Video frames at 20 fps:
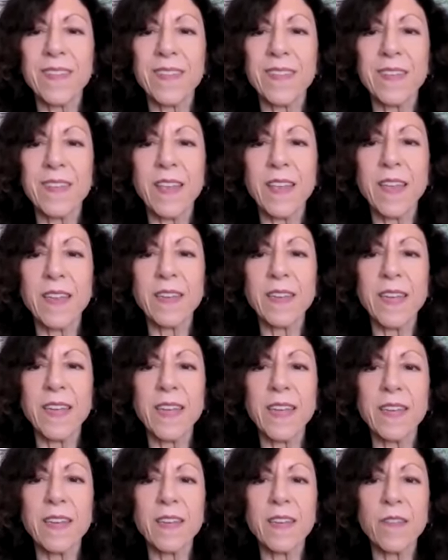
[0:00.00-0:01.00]
Again,
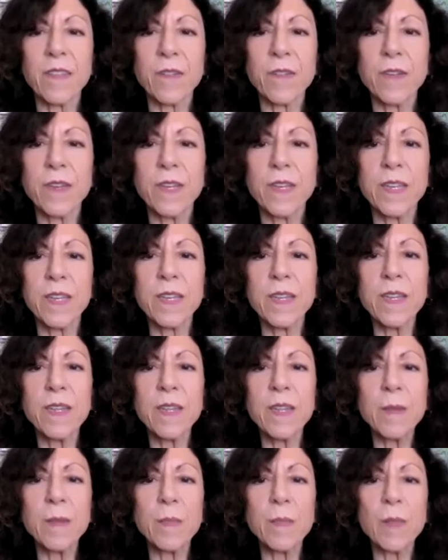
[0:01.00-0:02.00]
take another
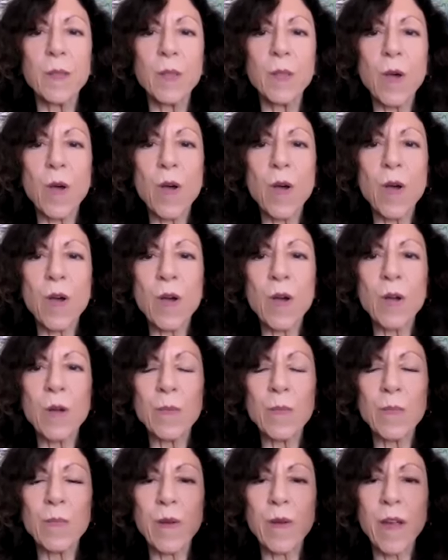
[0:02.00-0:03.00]
deep,
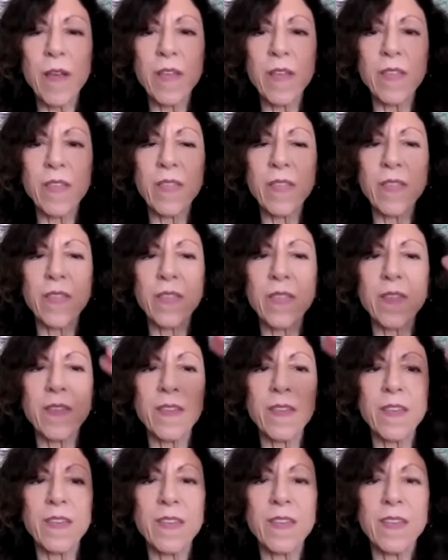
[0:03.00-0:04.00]
long breath
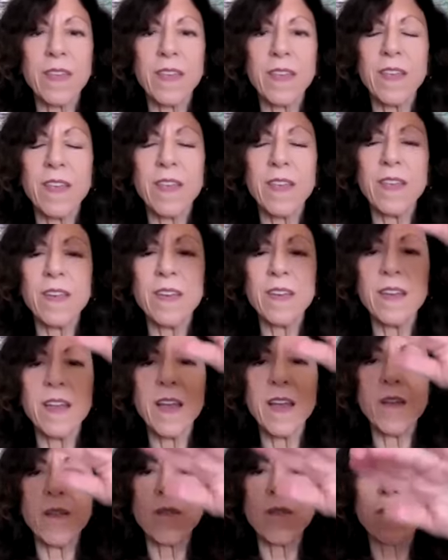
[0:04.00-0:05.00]
in and
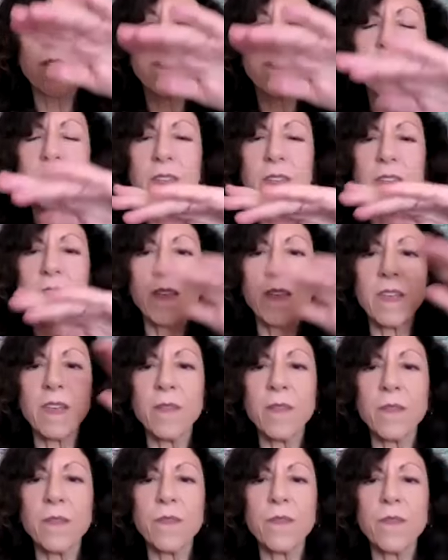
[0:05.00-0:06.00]
out,
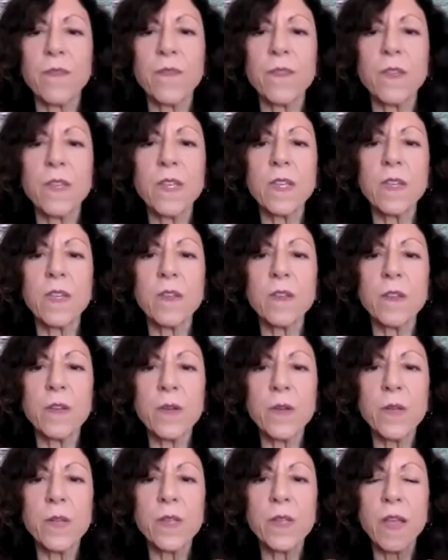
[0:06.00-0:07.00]
and feel
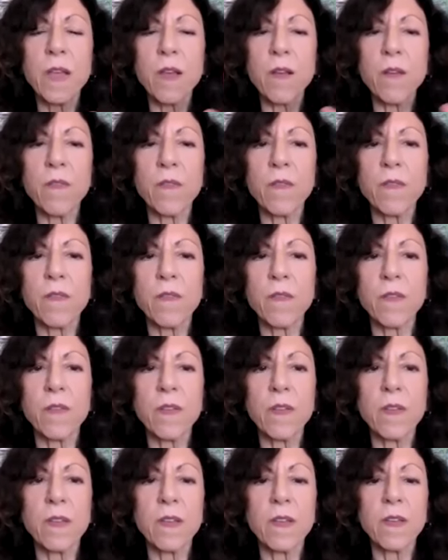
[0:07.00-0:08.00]
yourself
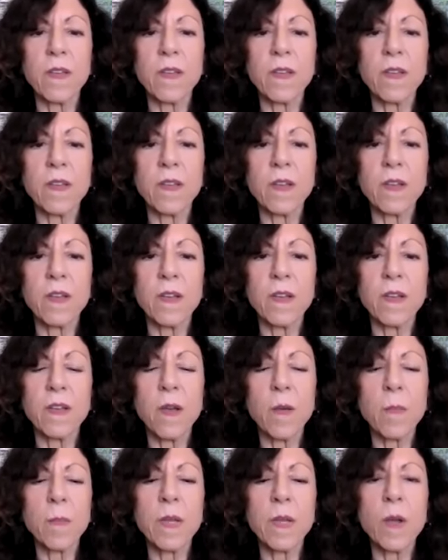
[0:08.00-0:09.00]

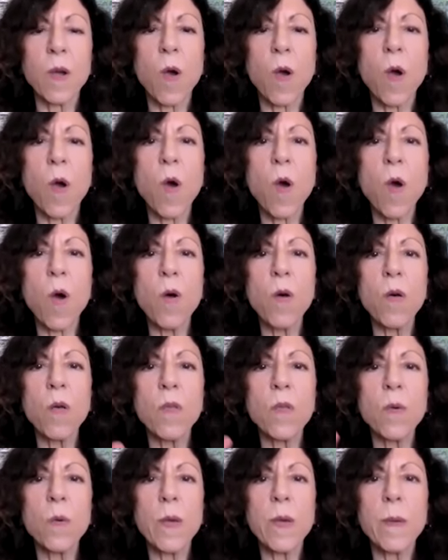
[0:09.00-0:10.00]
coming
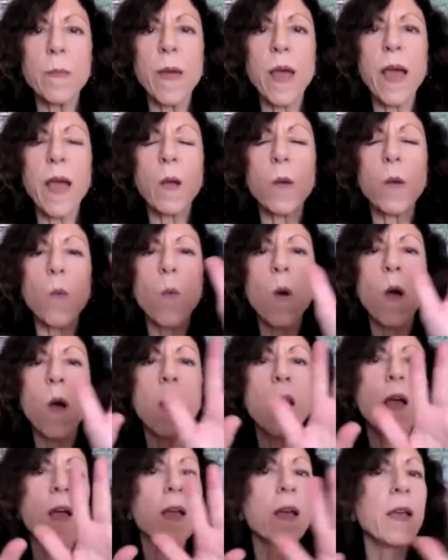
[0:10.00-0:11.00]
all the way back,
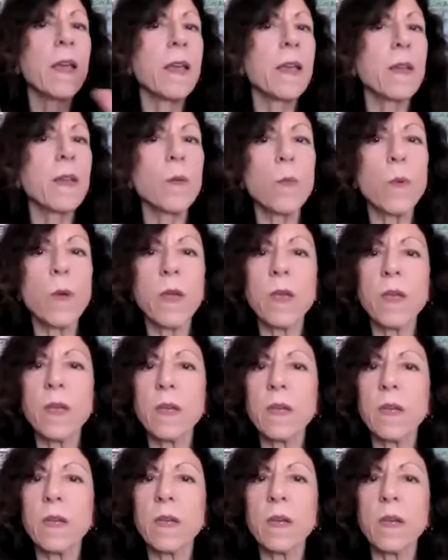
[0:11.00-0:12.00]
wide
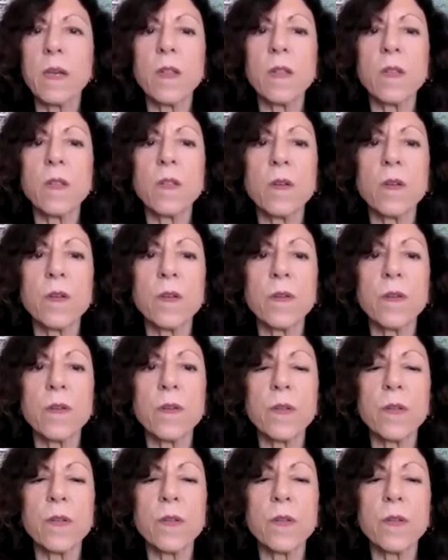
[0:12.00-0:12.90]
awake, alert,